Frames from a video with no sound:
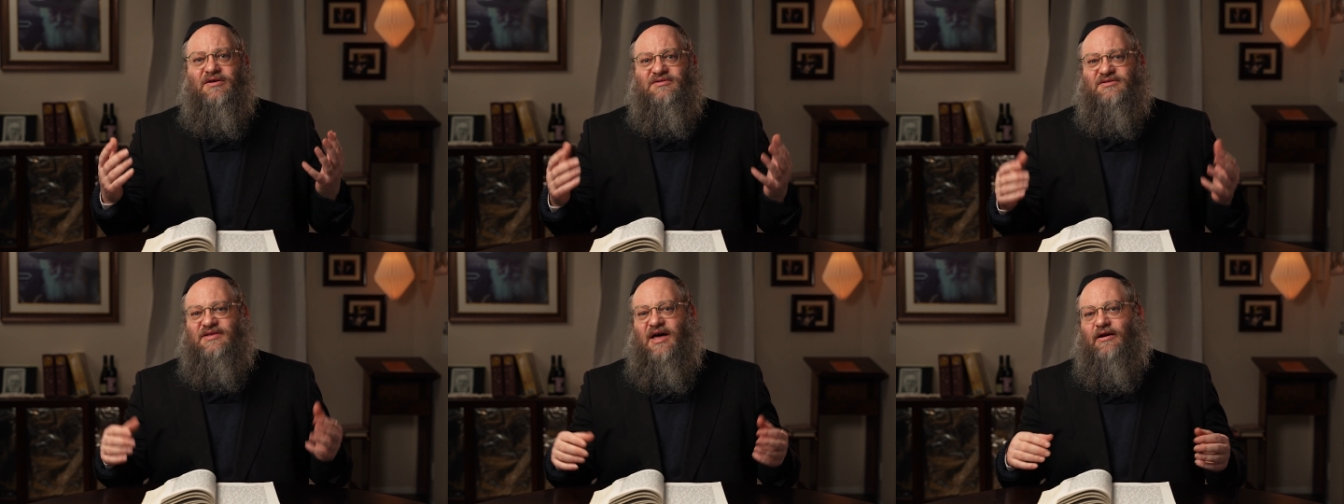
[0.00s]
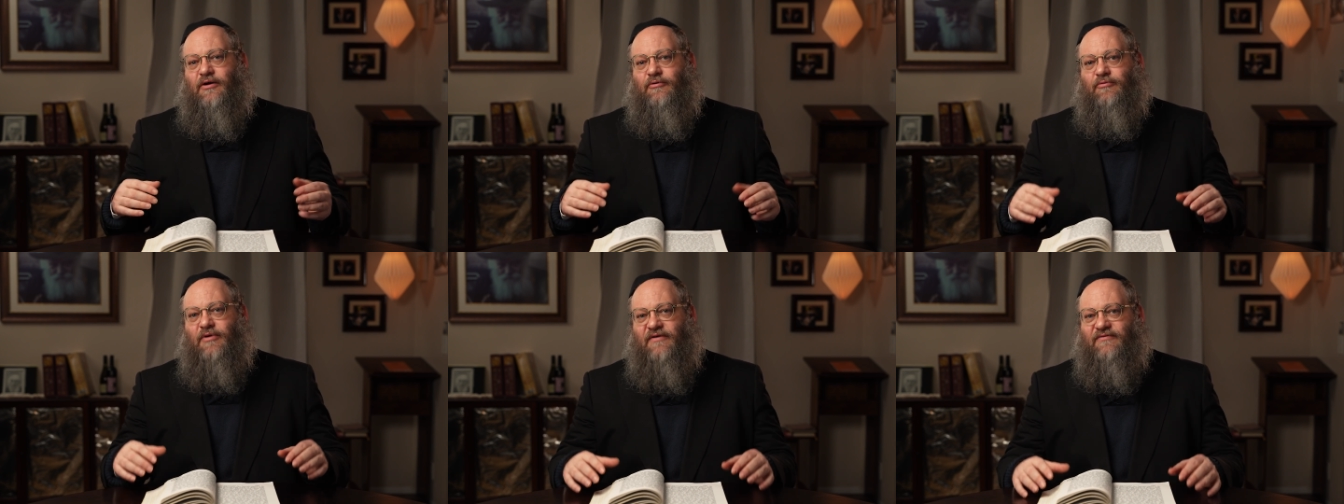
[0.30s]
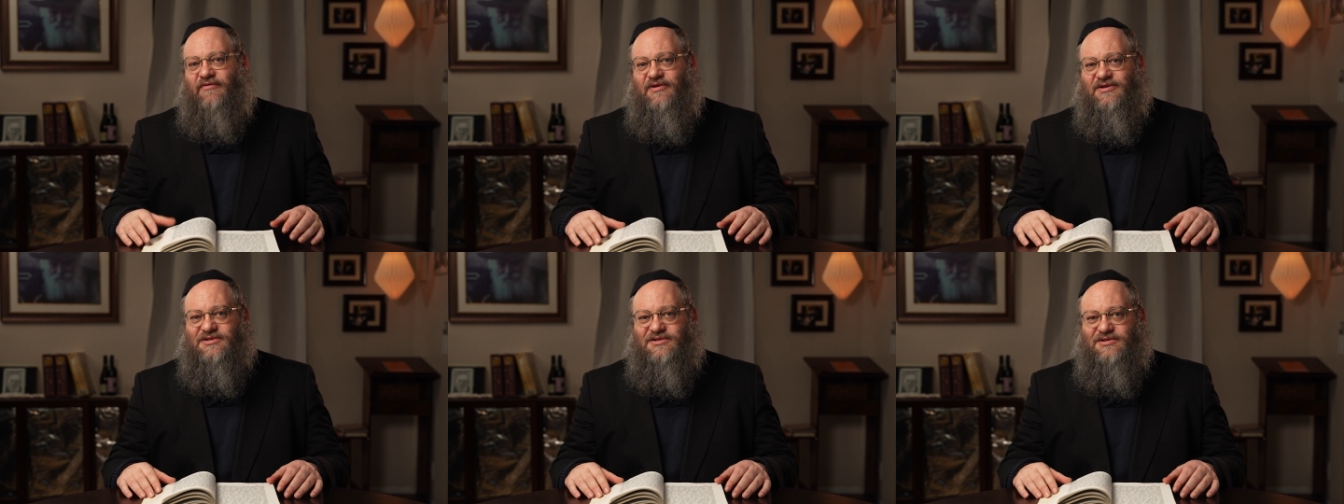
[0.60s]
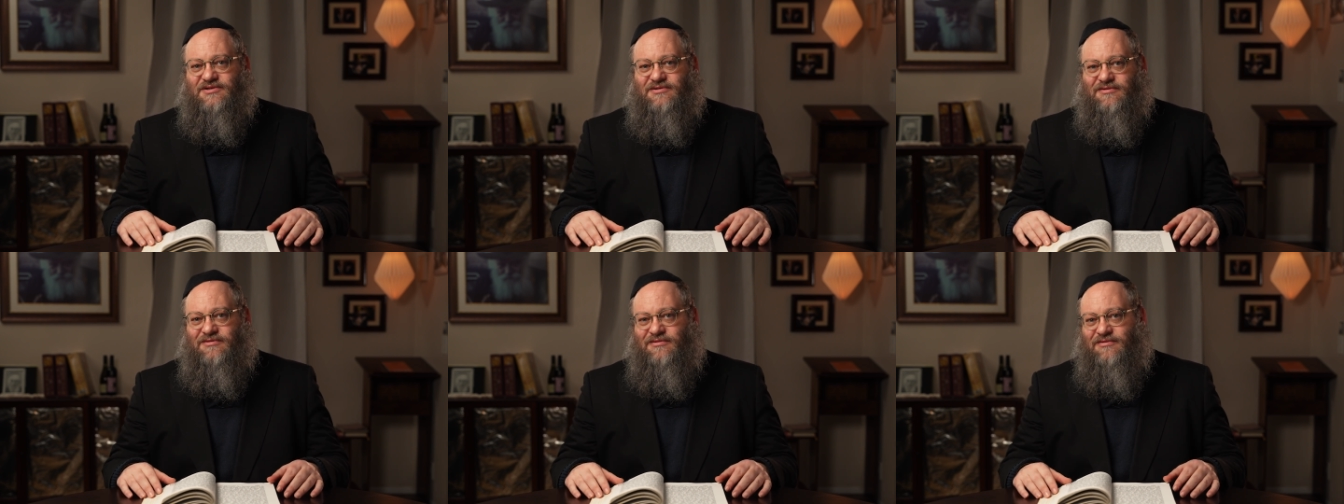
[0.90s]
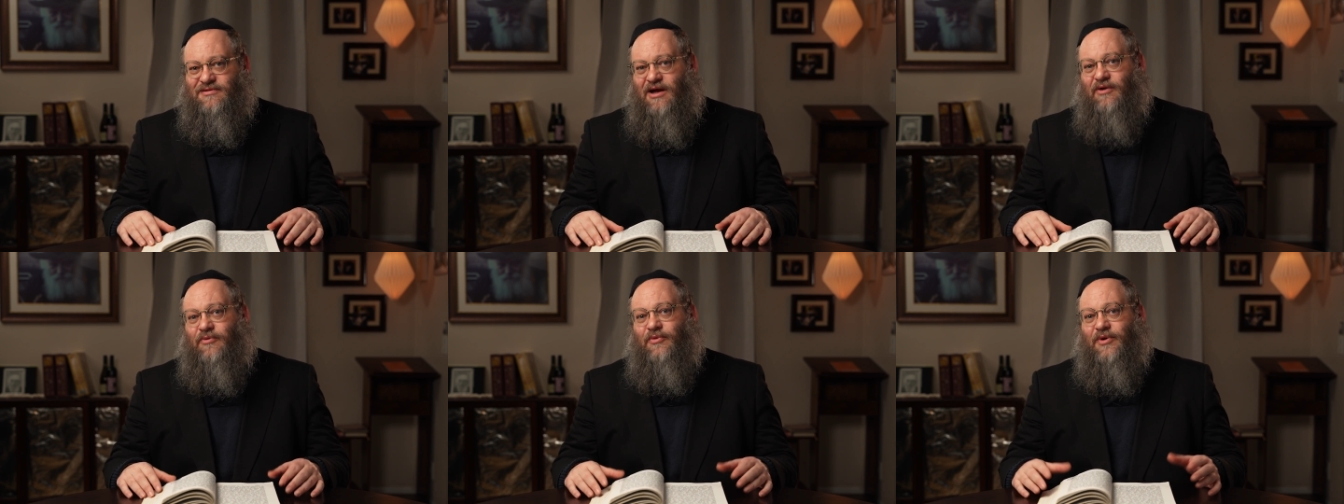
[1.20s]
Is that a reverence?
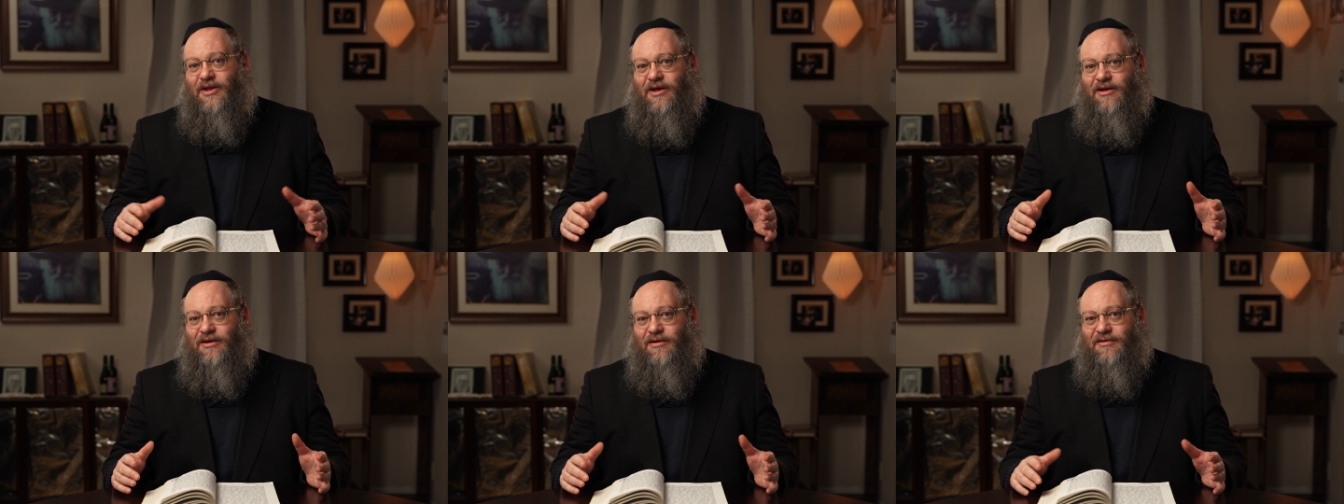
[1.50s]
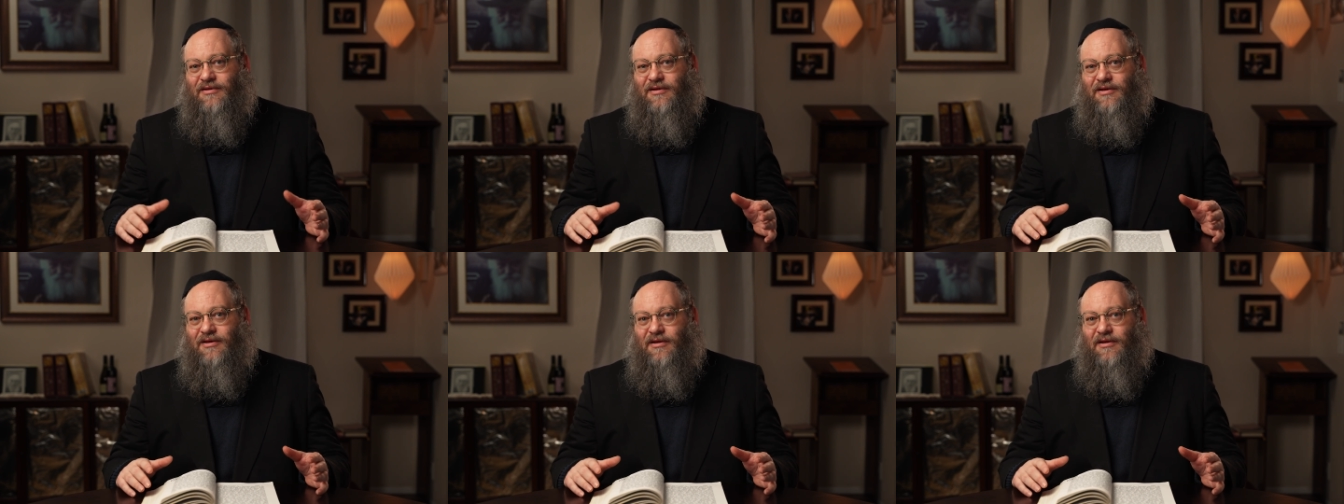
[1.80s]
Not really.